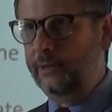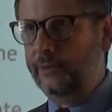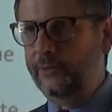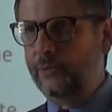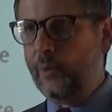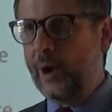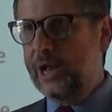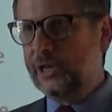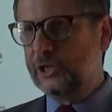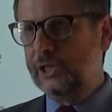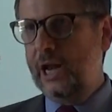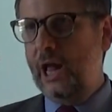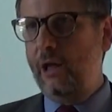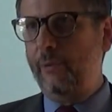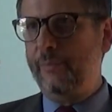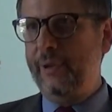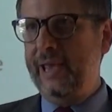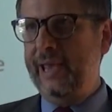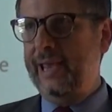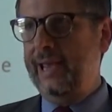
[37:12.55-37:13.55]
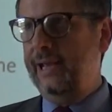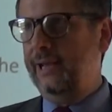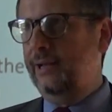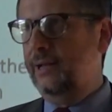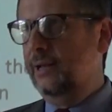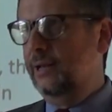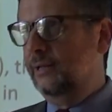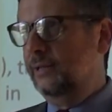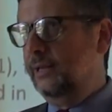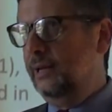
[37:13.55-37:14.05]
The rationale being
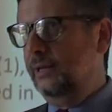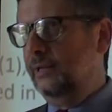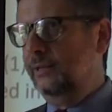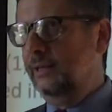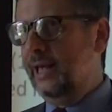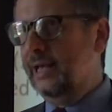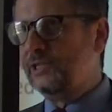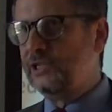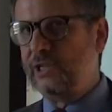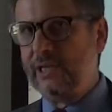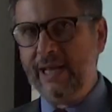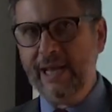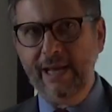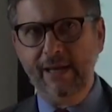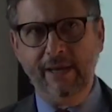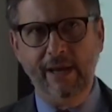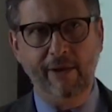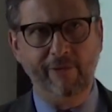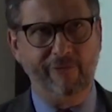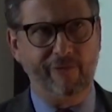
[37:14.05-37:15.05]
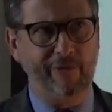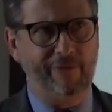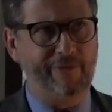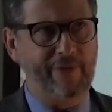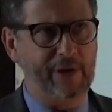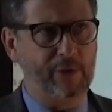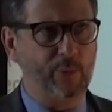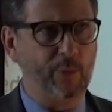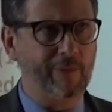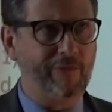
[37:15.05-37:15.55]
less need for
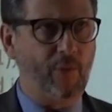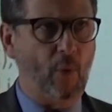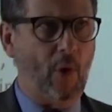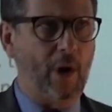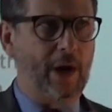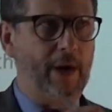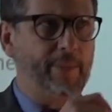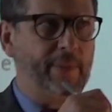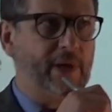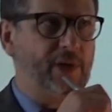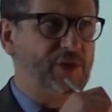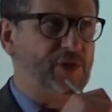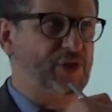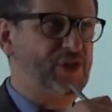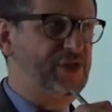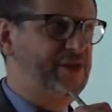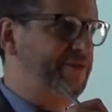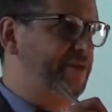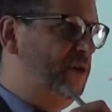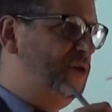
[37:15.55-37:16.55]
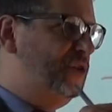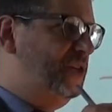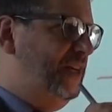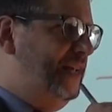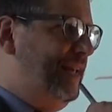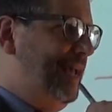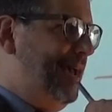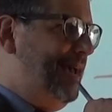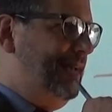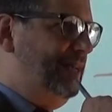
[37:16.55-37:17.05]
federal forum because it's a
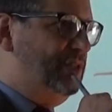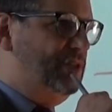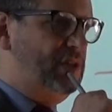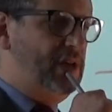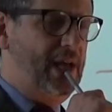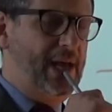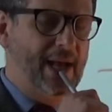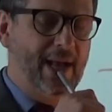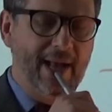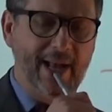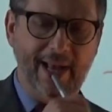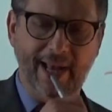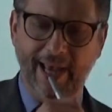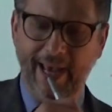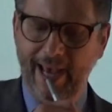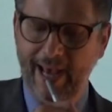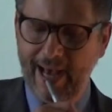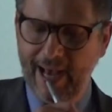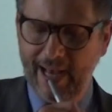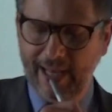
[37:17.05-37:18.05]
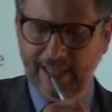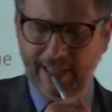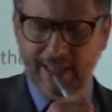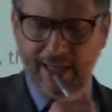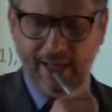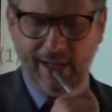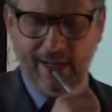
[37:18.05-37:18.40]
diversity case, and